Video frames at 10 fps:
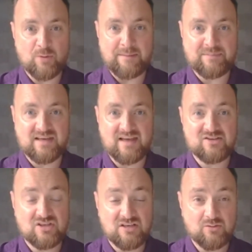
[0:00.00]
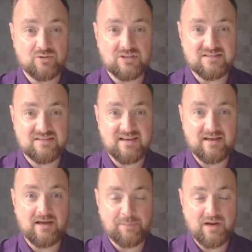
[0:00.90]
application in order
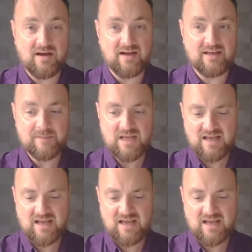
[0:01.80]
to apply